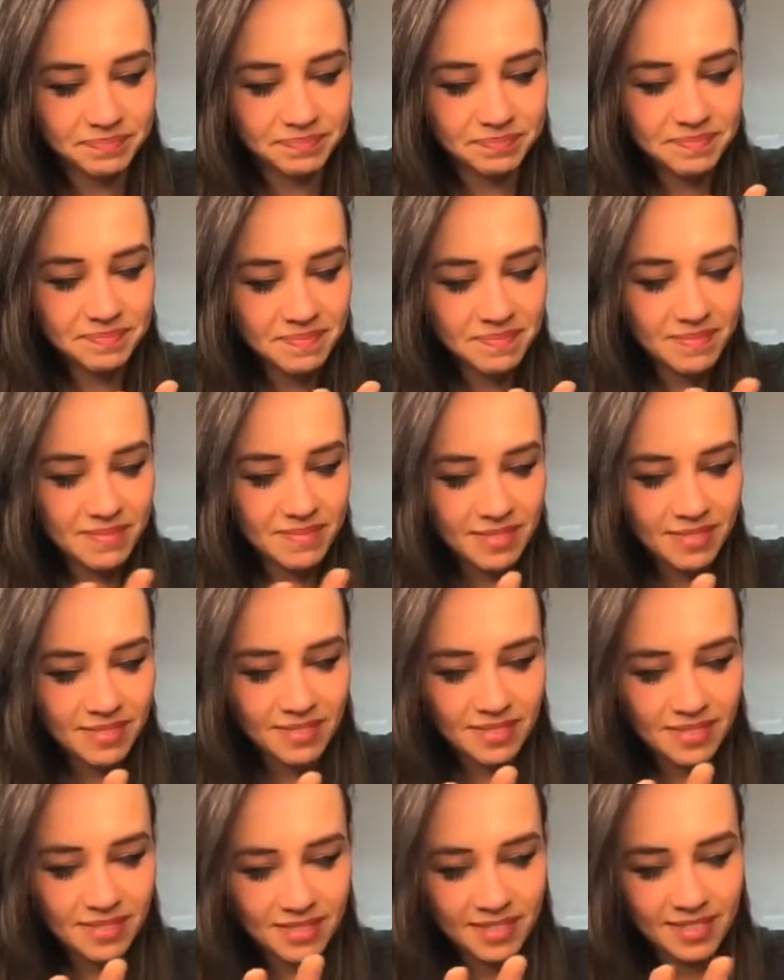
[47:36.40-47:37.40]
that's
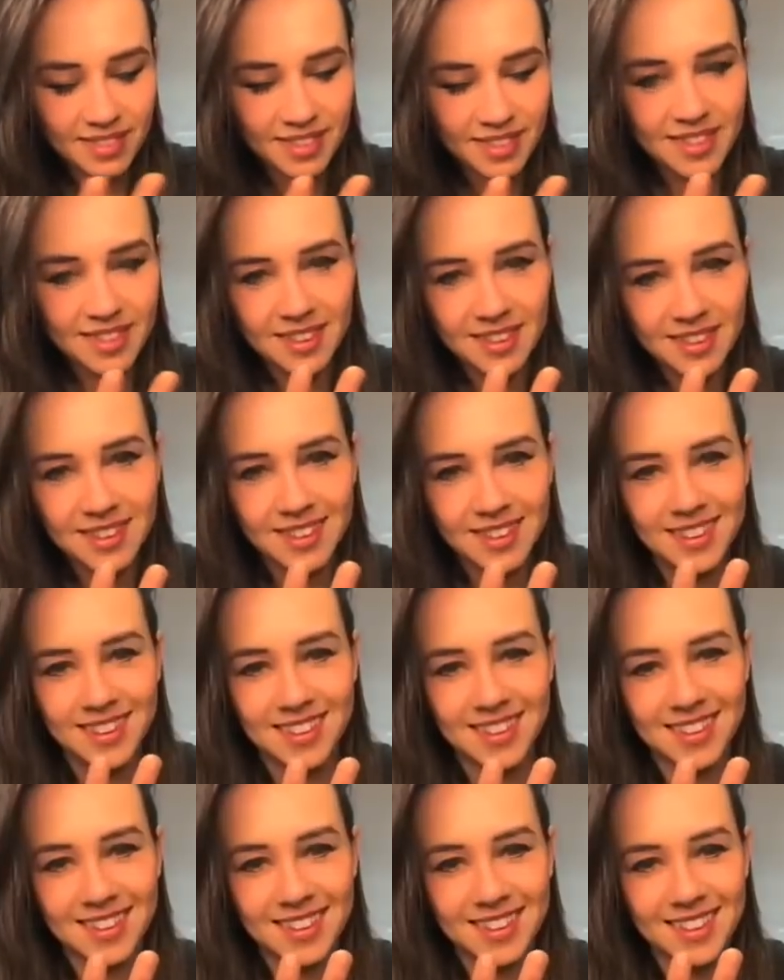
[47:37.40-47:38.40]
serious
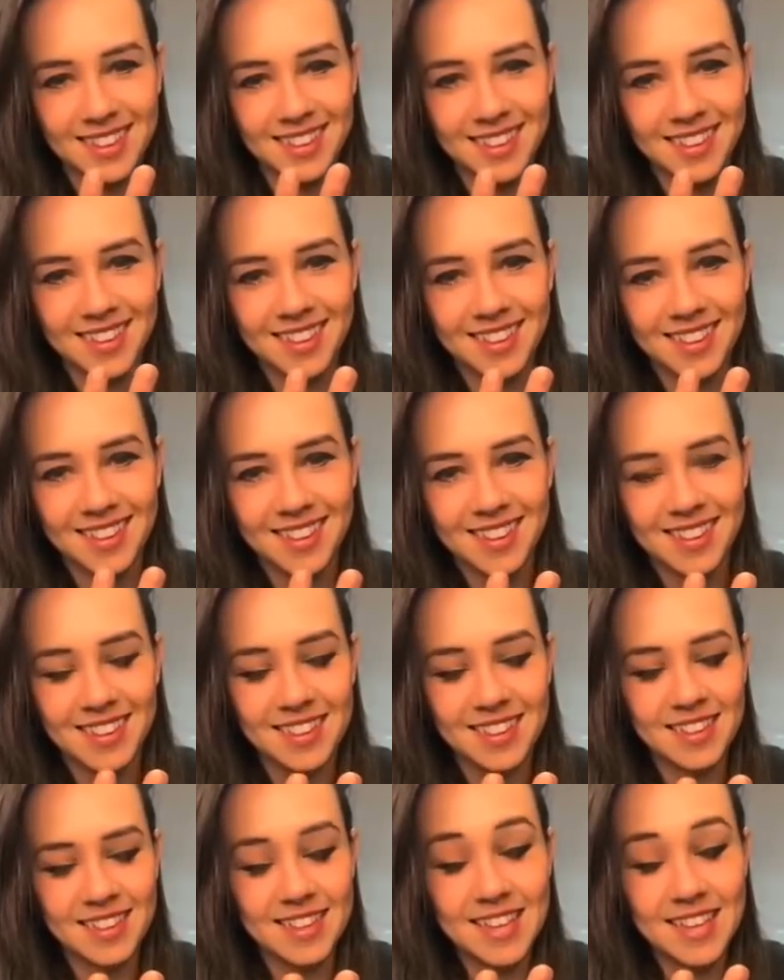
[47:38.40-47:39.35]
pasión. That's serious